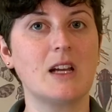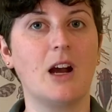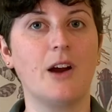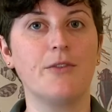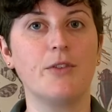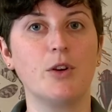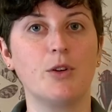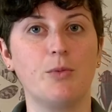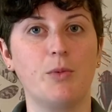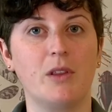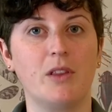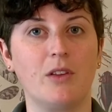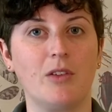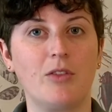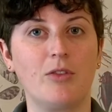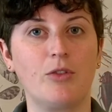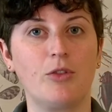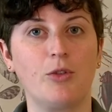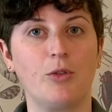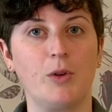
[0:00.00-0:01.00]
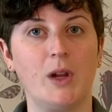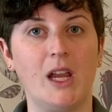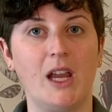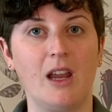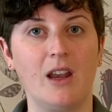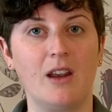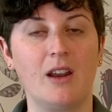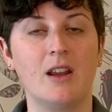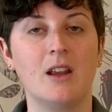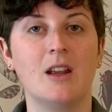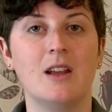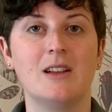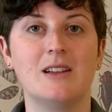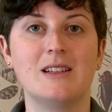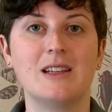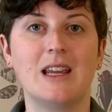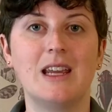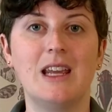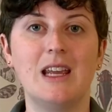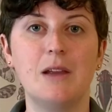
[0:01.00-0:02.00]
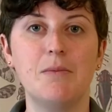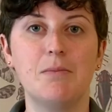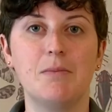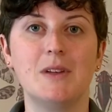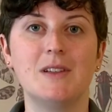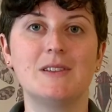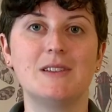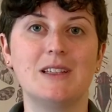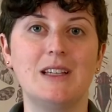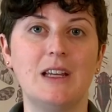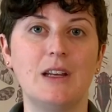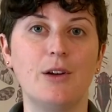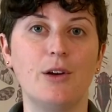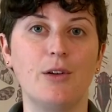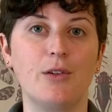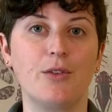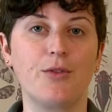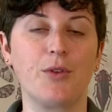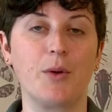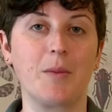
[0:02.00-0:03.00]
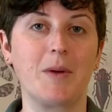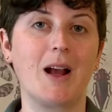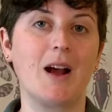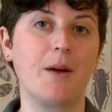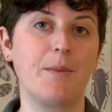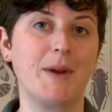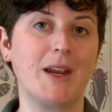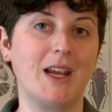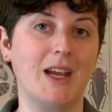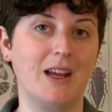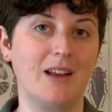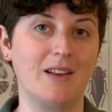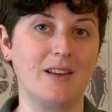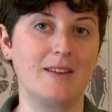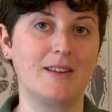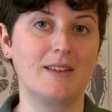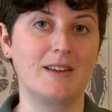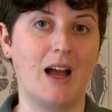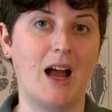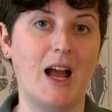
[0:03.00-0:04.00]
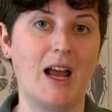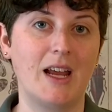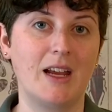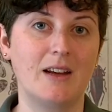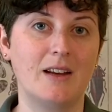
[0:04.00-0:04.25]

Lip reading: covered with a screen to keep mosquitoes from coming inside.